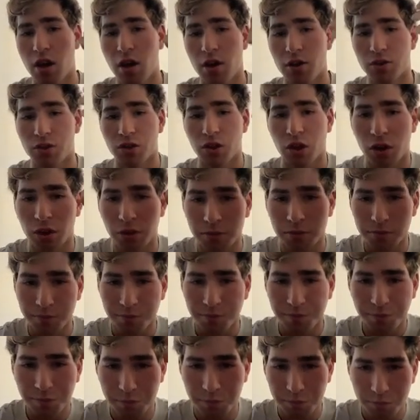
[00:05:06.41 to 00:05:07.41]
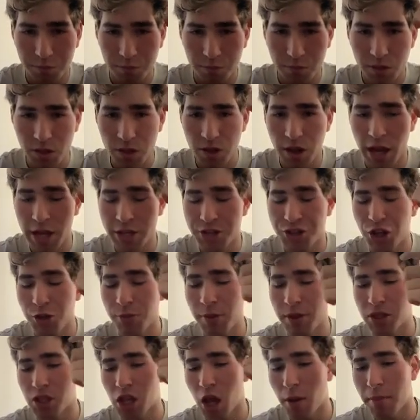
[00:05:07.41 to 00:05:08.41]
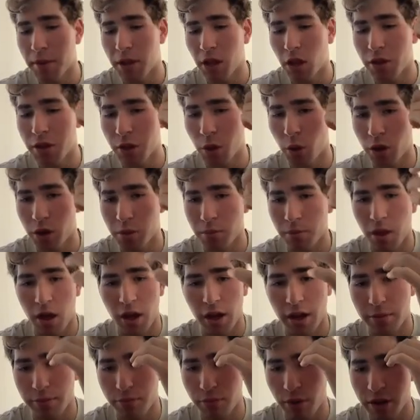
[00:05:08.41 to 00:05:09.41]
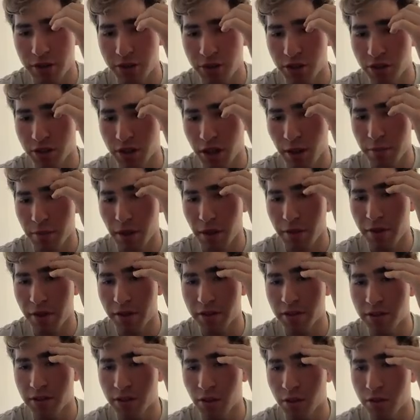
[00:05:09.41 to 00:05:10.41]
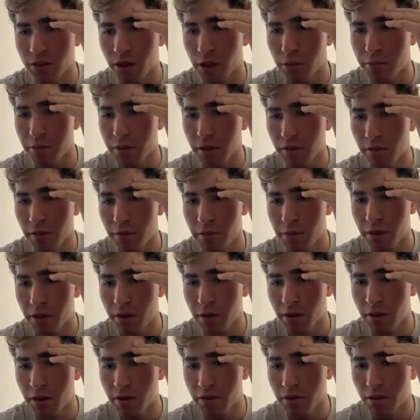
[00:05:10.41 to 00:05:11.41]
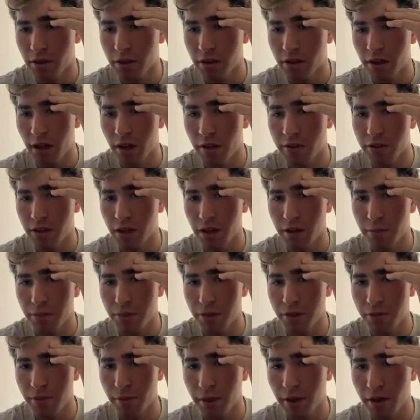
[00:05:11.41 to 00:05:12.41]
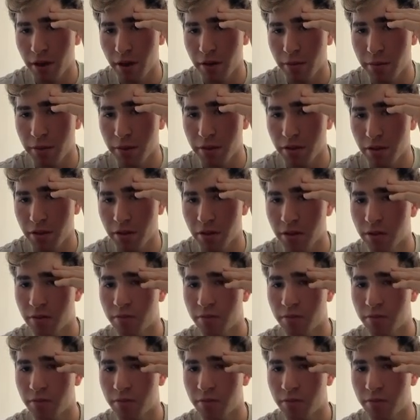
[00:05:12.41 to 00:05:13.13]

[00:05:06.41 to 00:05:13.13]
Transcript: So I trailed my stop below the order block, and price just kept, I think it's still dumping if I'm being honest. All right, now it's kind of pushing back up, but still.